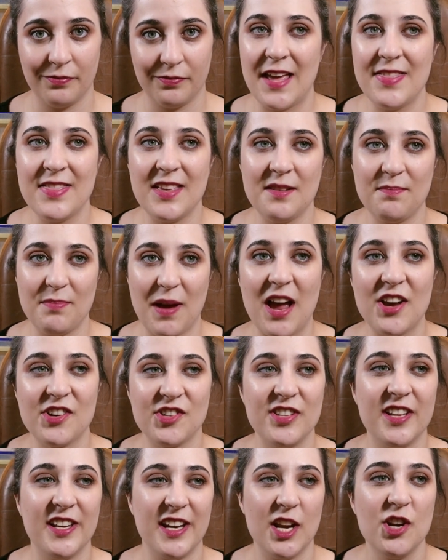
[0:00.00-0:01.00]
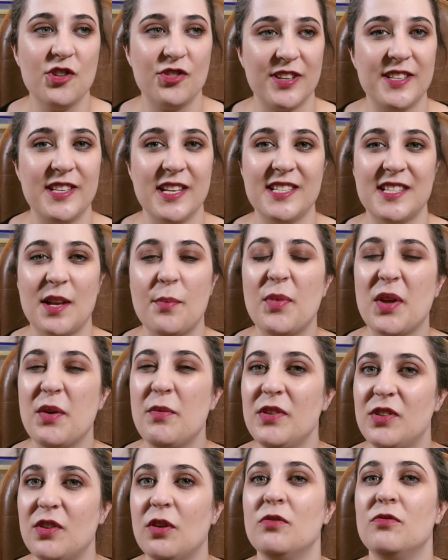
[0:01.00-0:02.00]
And that passion, that interest, is something
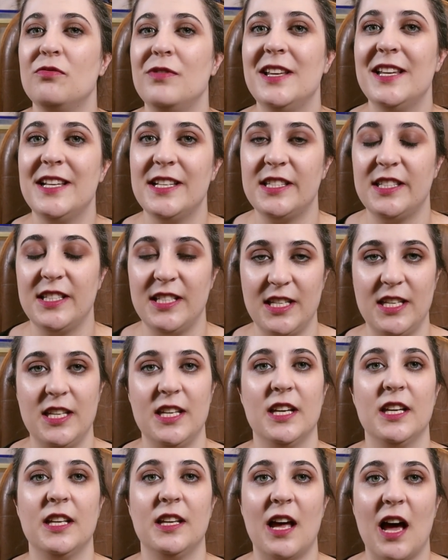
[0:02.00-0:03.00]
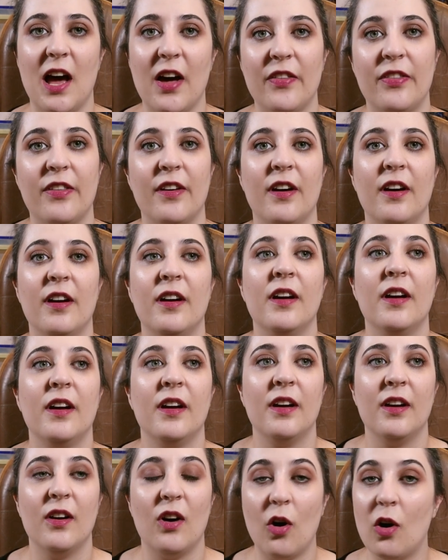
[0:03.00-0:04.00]
we don't really see in other
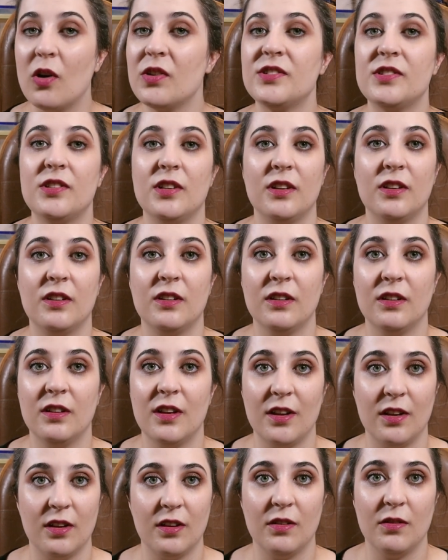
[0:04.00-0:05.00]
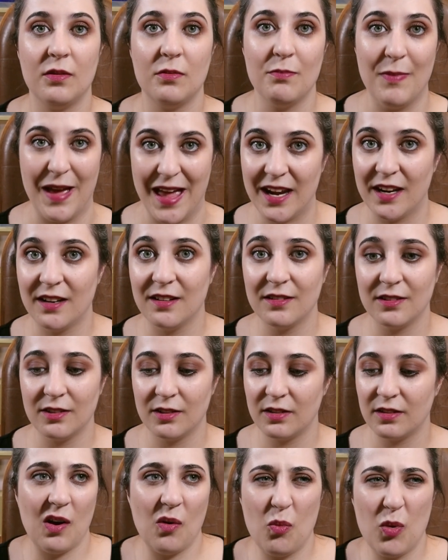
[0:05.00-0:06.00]
Austen men.
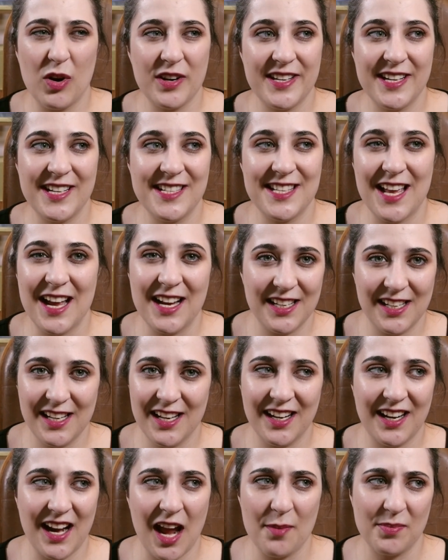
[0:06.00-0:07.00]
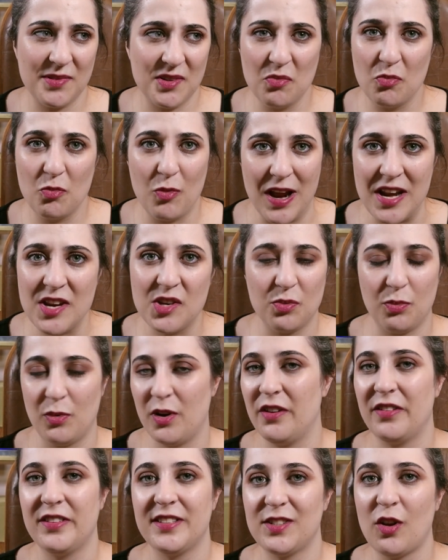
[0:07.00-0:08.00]
What exactly are Captain
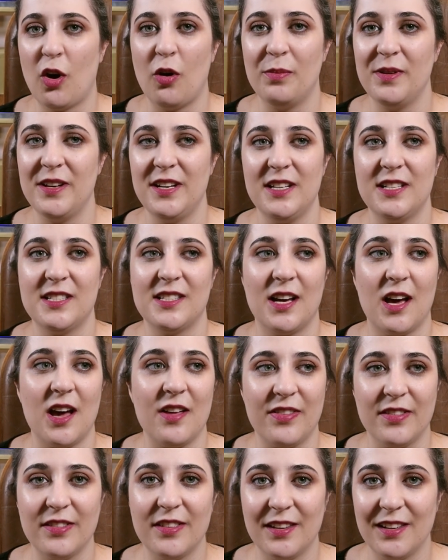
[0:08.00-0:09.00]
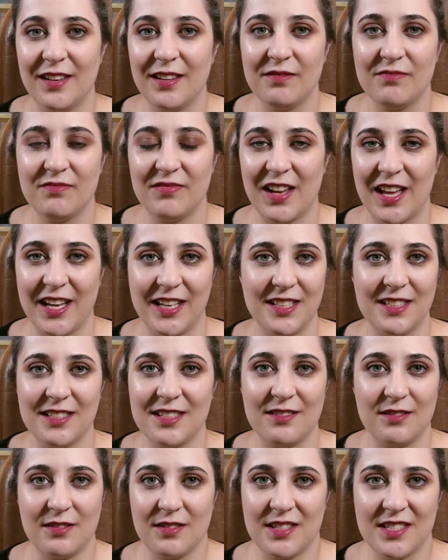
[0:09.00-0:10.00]
Wentworth's hobbies, other than, like,
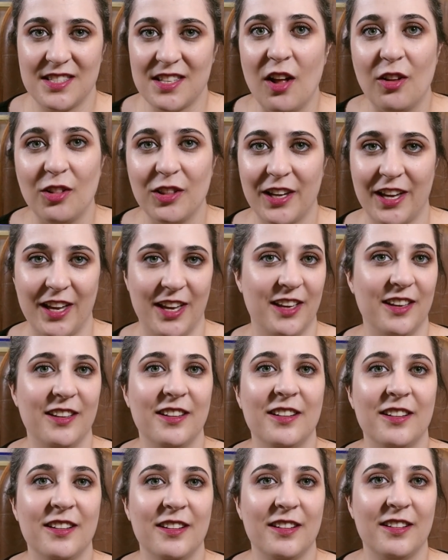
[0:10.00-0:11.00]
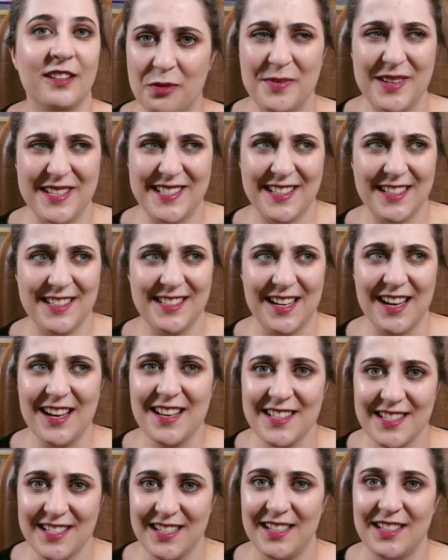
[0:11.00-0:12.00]
sulking? Or Mr.
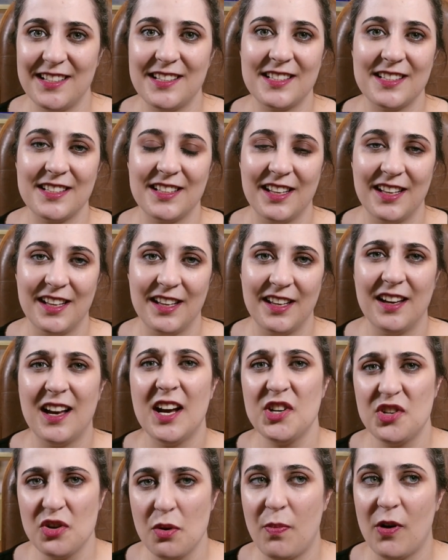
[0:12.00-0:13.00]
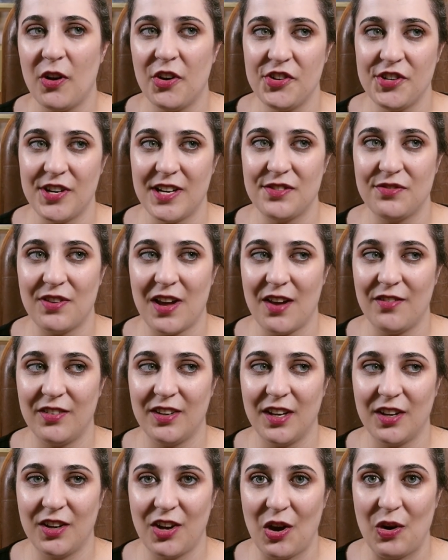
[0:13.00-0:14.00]
Darcy's? I do apologise for
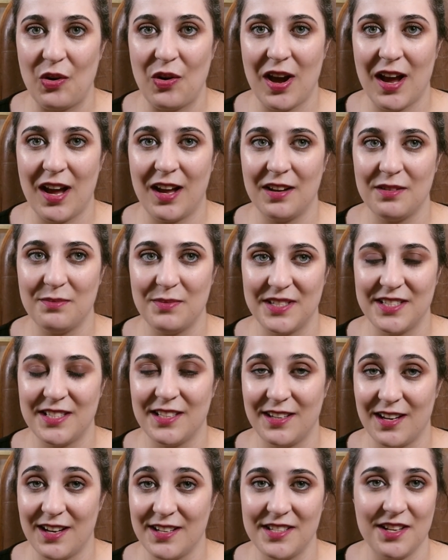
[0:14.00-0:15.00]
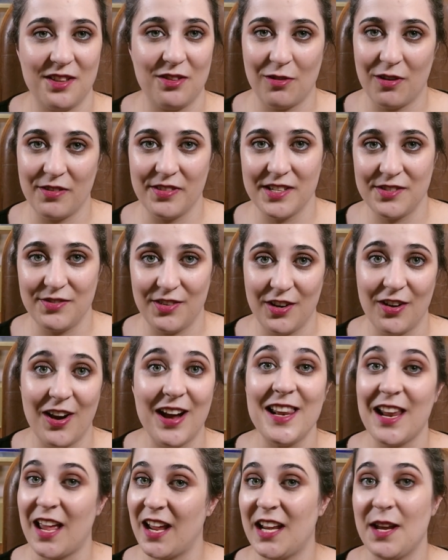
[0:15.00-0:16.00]
having a go at Mr. Darcy throughout this video.
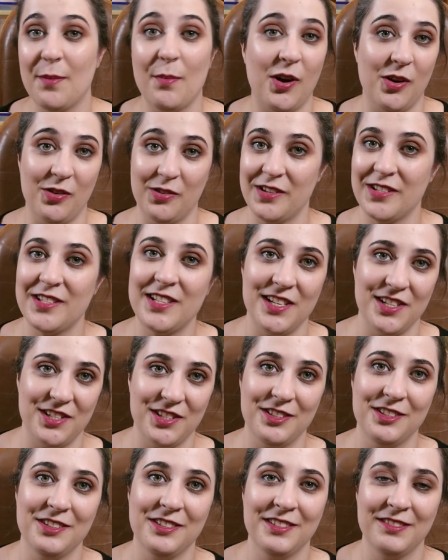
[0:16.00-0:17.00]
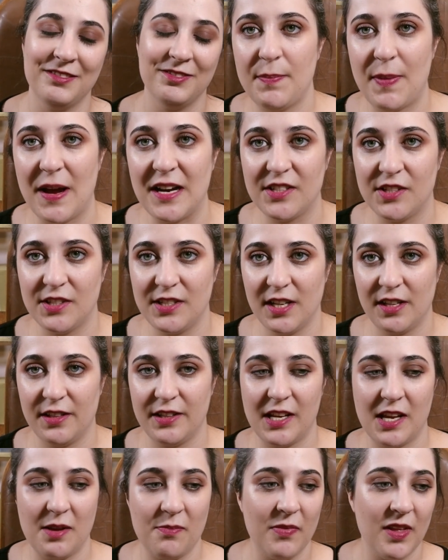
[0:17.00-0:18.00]
I like him, I honestly do. But back to
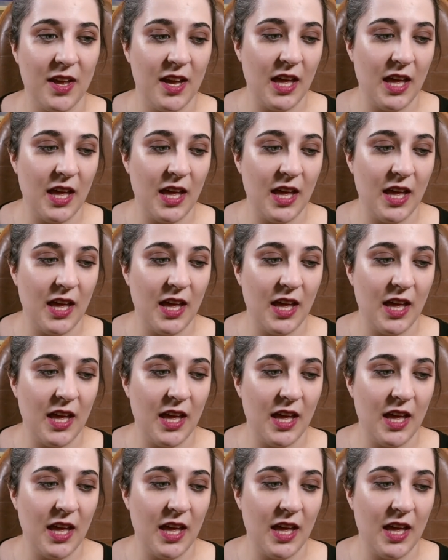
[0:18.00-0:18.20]
Tilney.